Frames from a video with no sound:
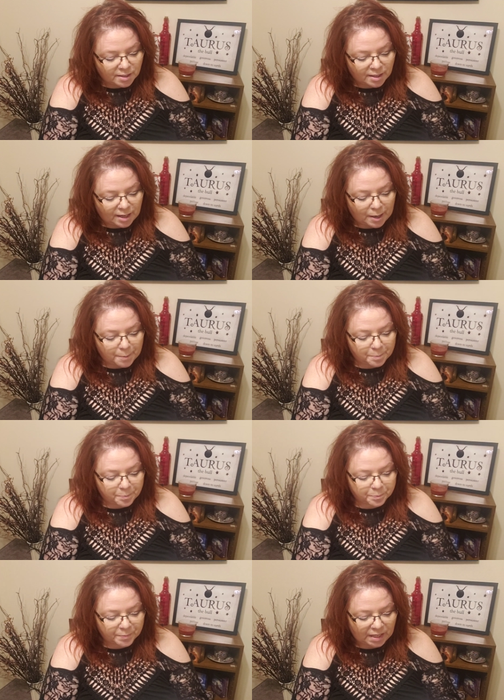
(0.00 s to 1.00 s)

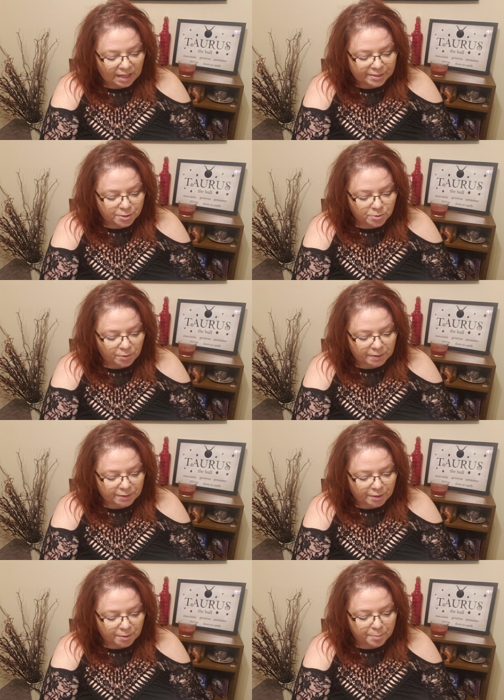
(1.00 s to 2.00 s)
I do know that
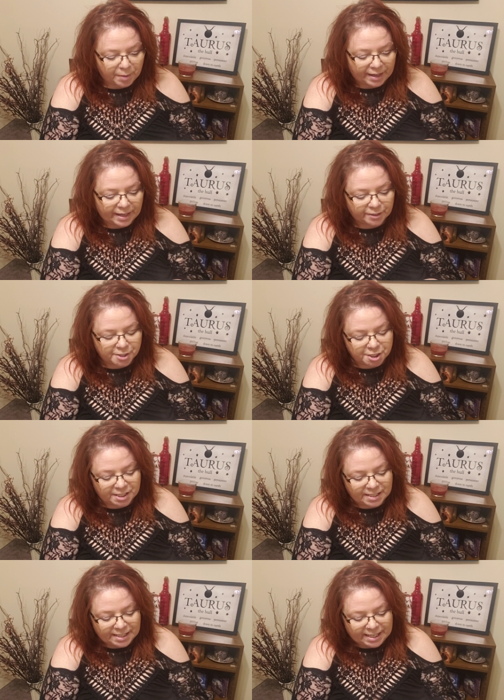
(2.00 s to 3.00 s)
they're by
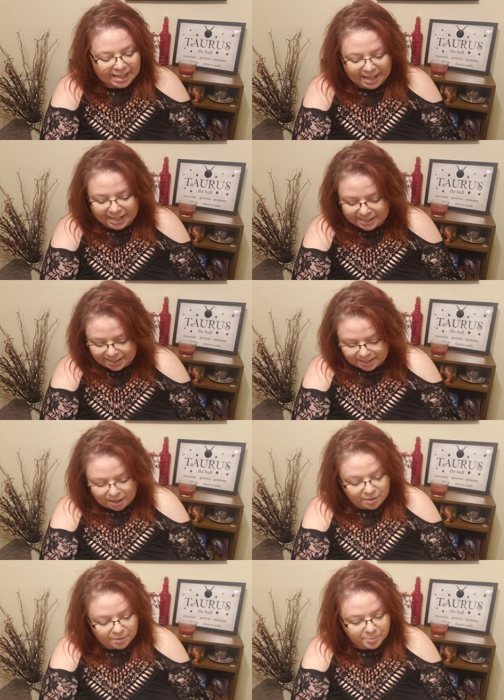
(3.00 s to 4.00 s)
energy,
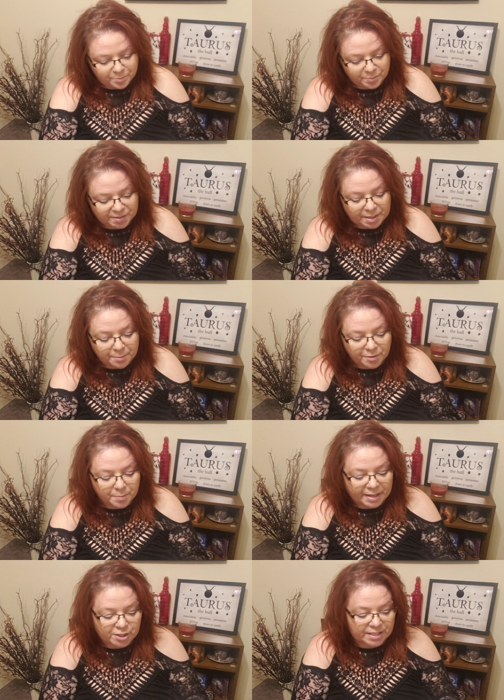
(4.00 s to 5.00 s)
and some of
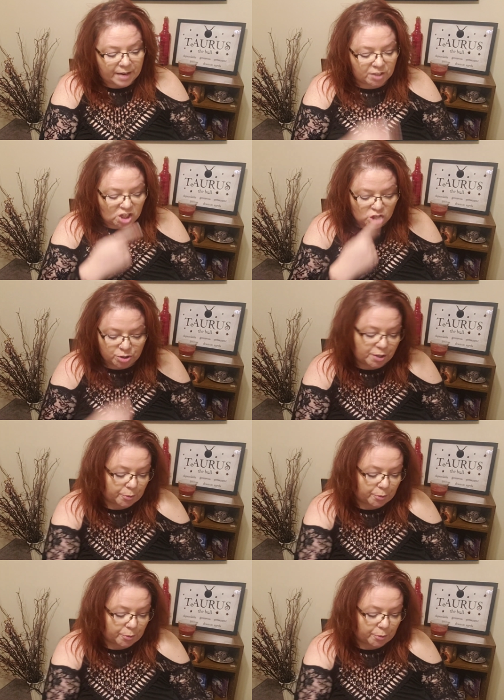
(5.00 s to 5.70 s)
them I just haven't used in a